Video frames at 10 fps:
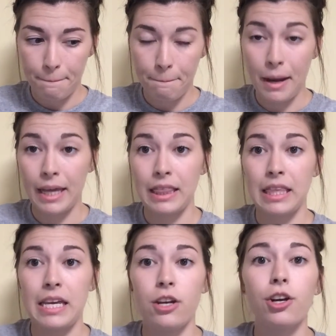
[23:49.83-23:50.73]
My
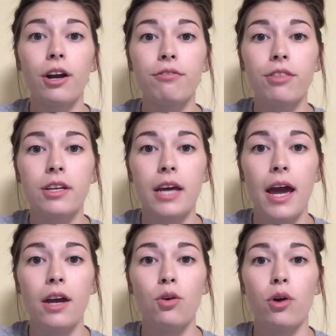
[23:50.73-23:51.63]
leader of the
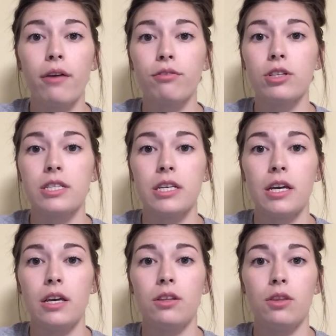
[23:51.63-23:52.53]
day, whoever
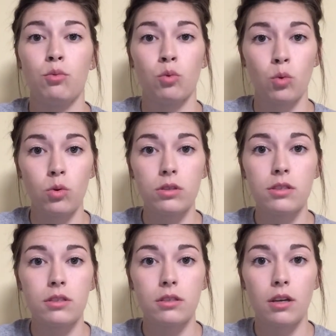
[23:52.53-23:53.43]
did the
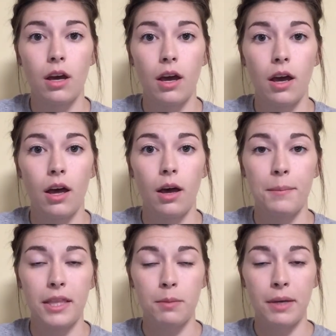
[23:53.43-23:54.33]
rules
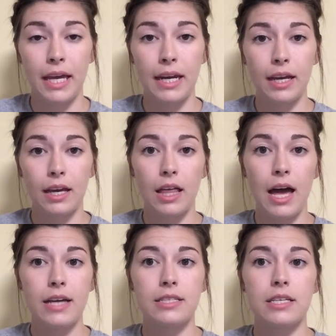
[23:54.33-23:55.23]
at the beginning of
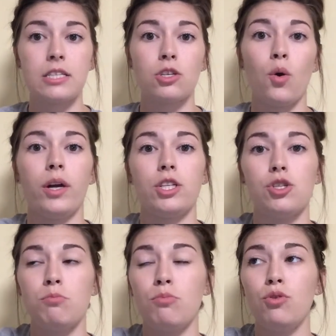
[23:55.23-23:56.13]
class, is going
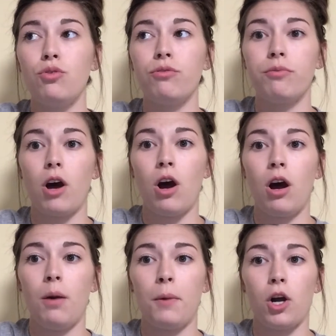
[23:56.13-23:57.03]
to move
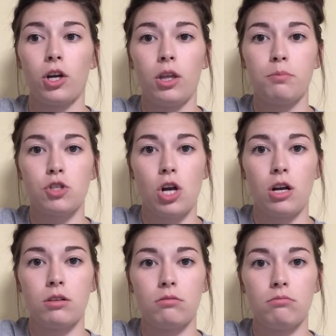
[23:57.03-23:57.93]
our clip chart